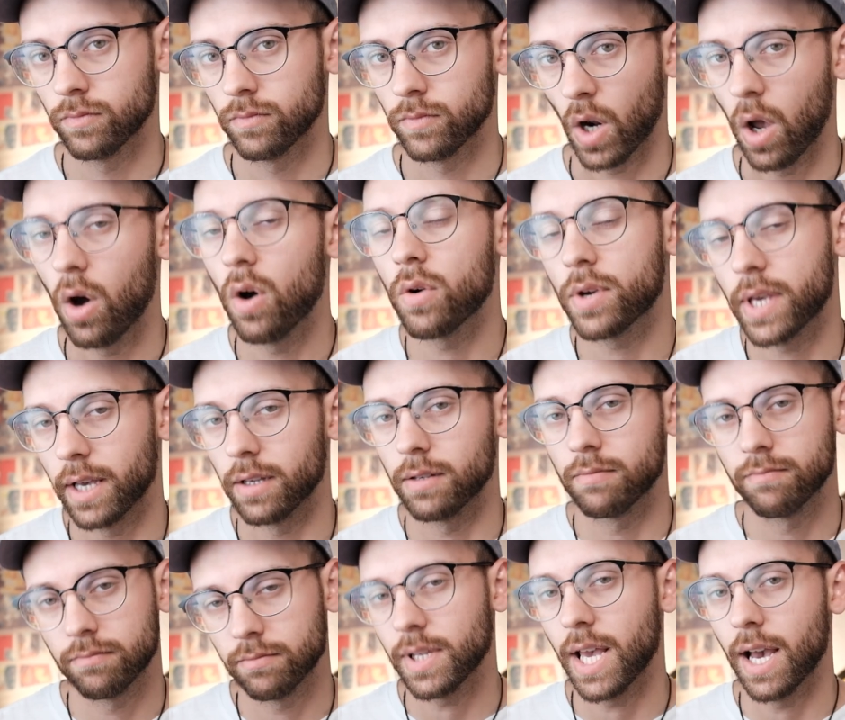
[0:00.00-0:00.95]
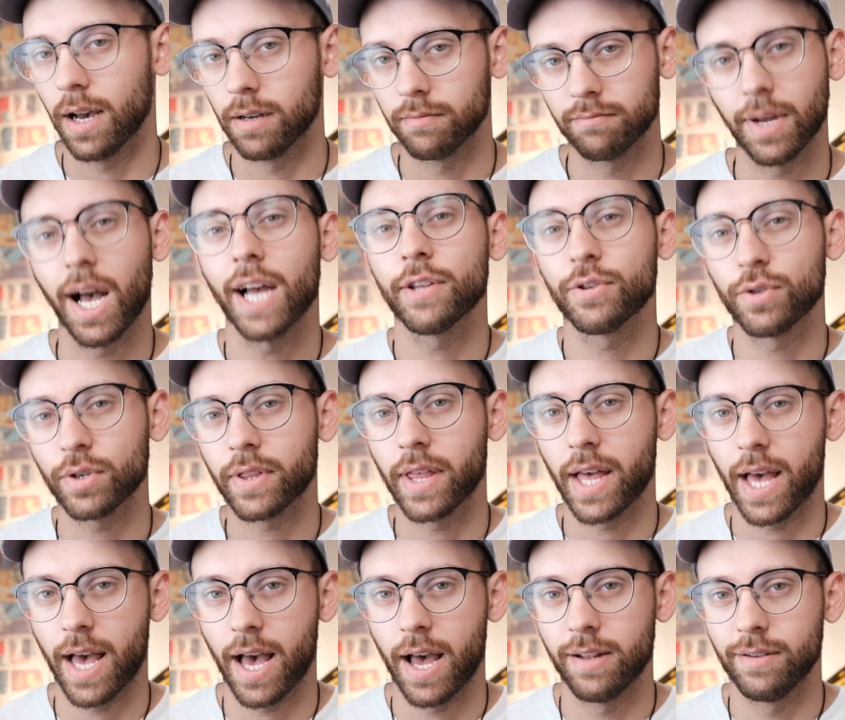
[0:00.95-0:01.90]
Okay, yeah, I took
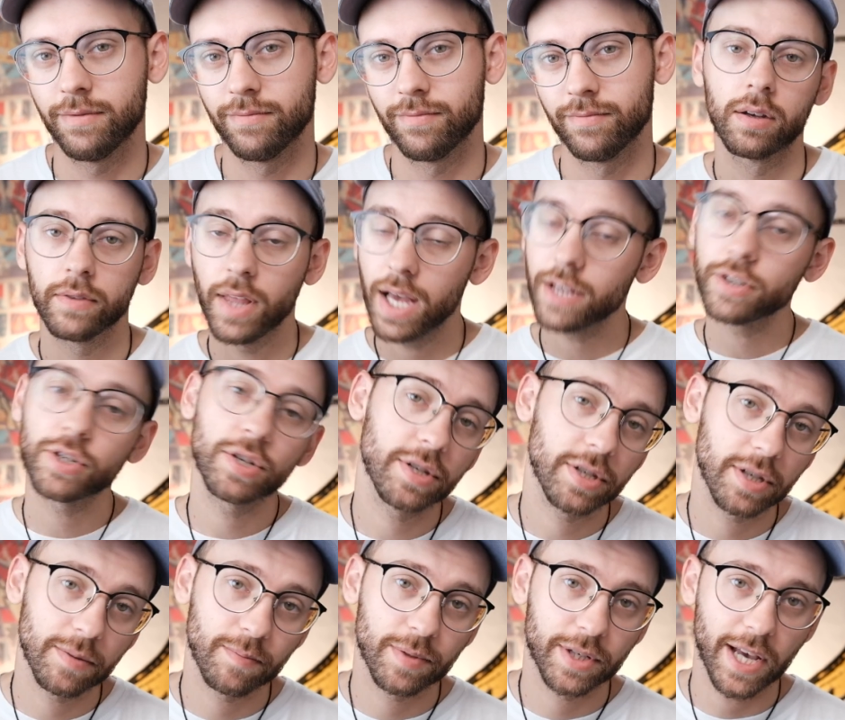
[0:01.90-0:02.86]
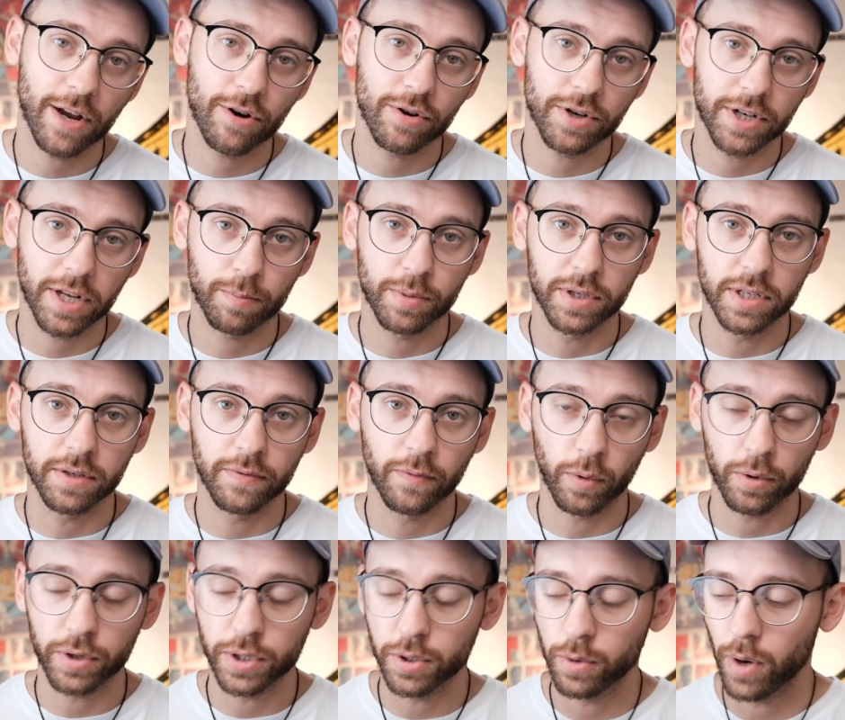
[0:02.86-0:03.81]
the hat. That's just some serendipity
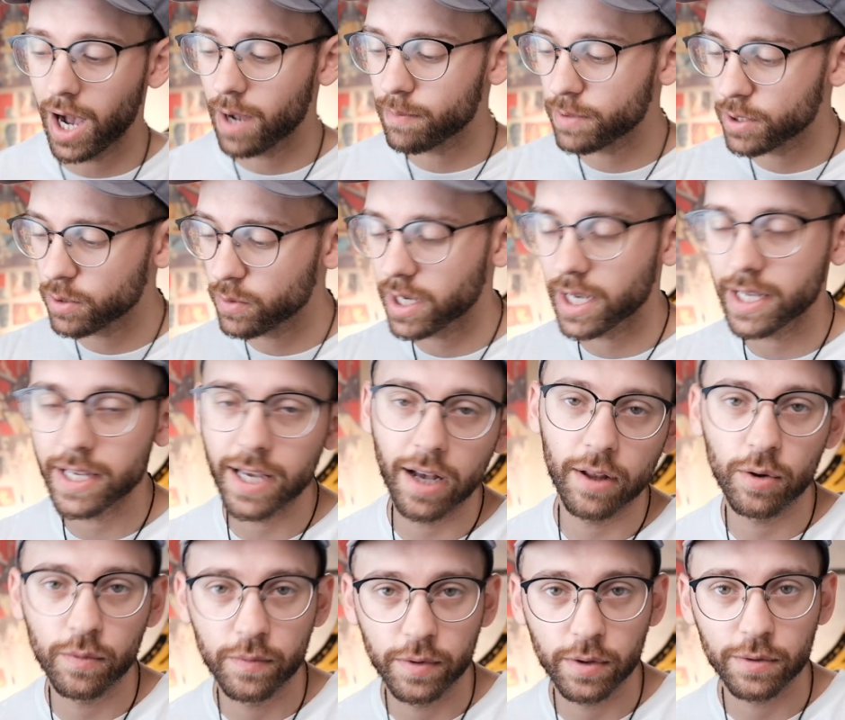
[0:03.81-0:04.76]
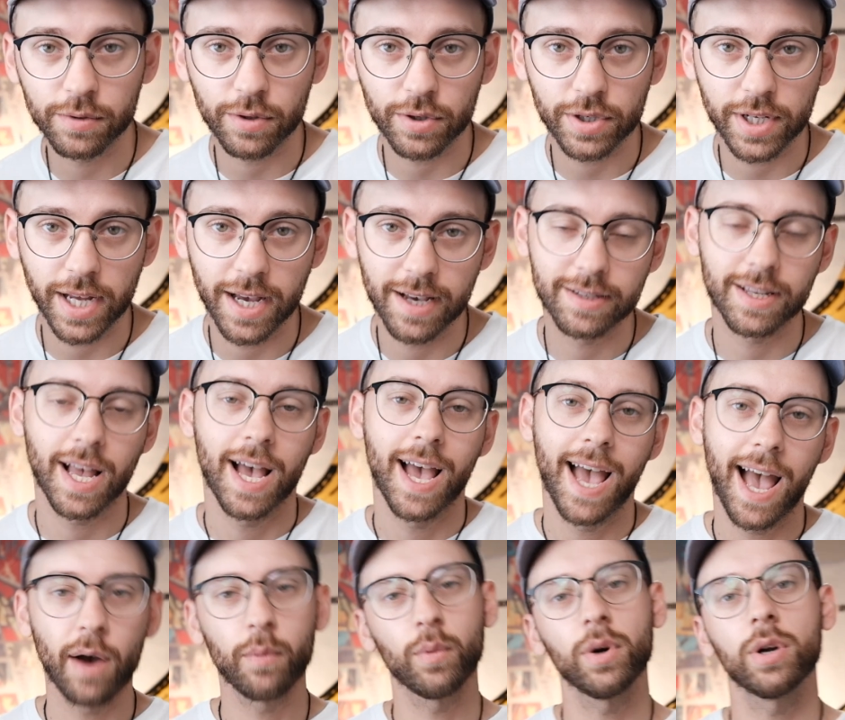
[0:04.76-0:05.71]
for you. I'm doing a yellow filter test,
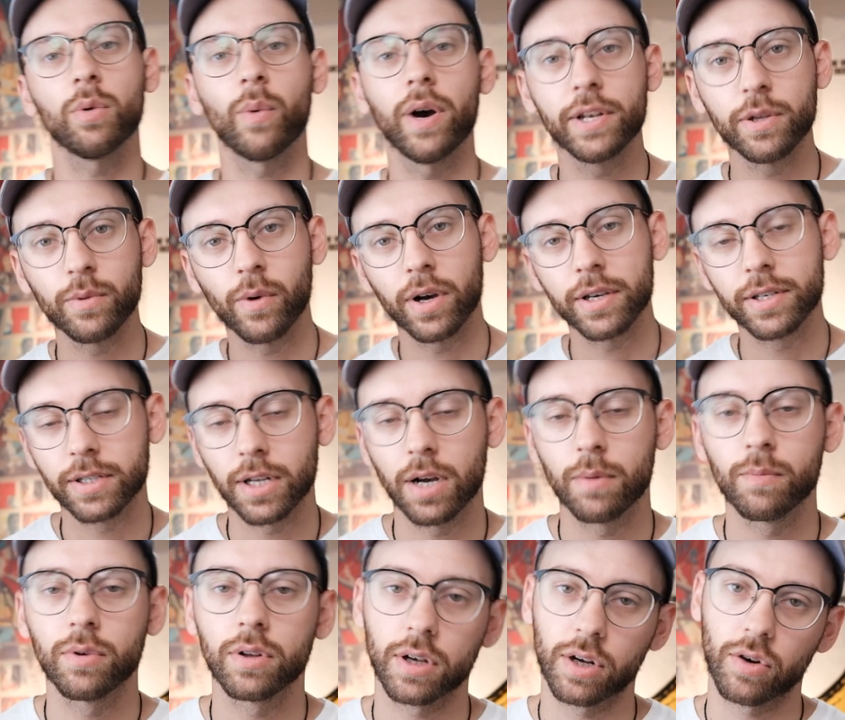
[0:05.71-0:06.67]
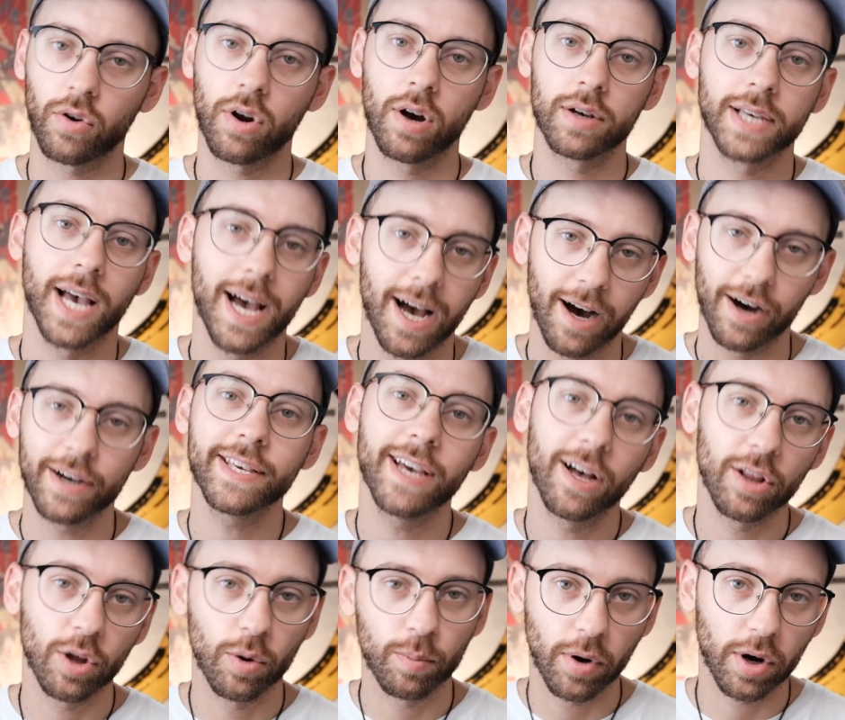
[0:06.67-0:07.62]
and what do? I stumble across a
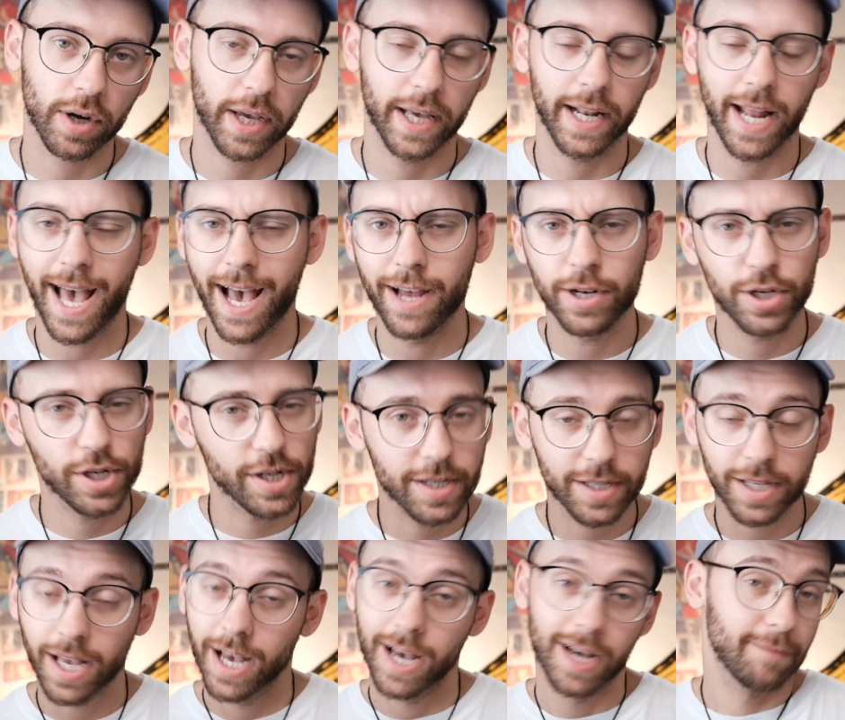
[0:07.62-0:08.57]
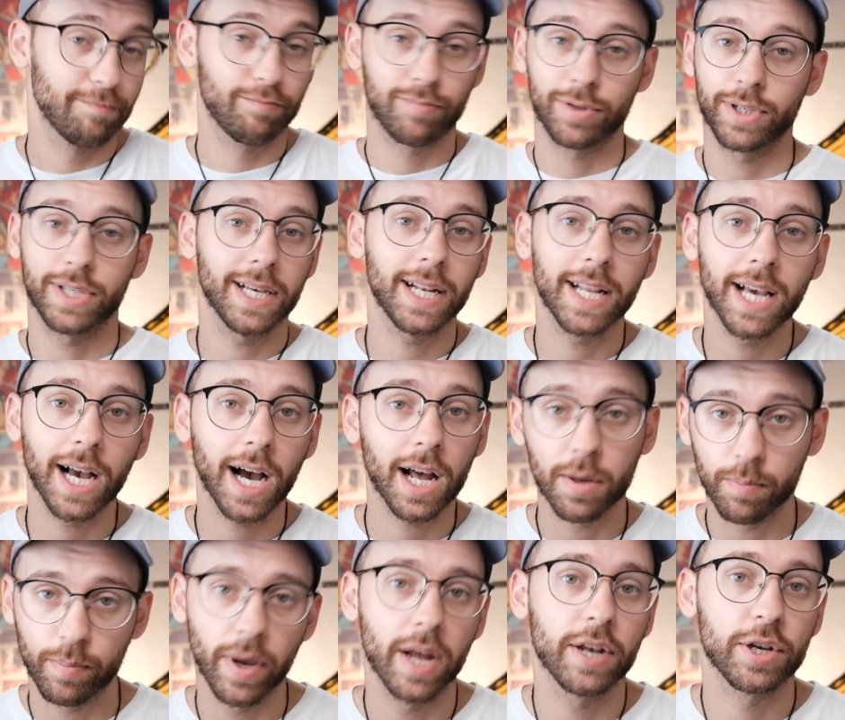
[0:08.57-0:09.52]
yellow bucket hat just sitting on
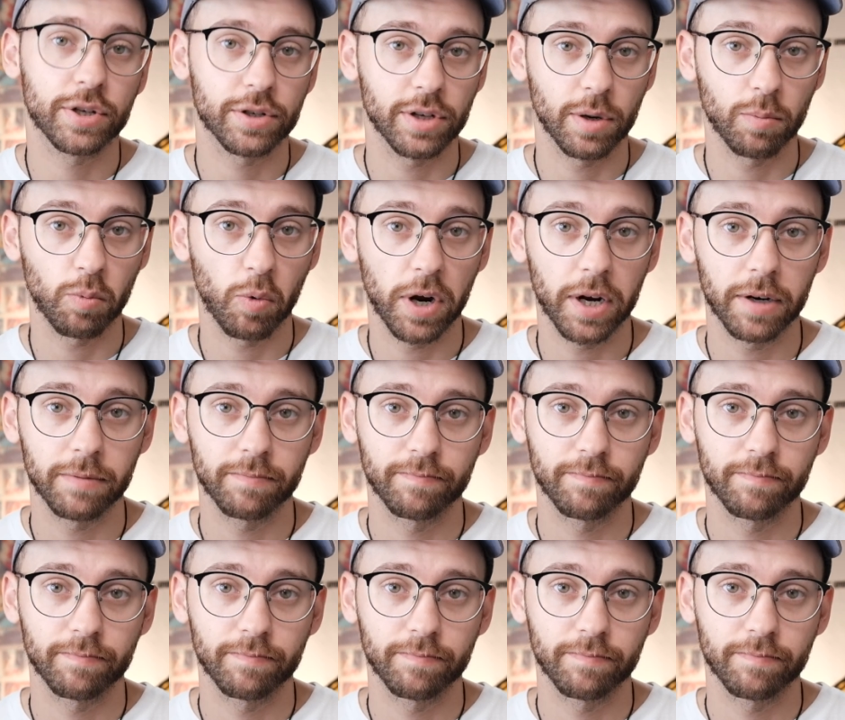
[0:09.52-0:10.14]
a bench somewhere.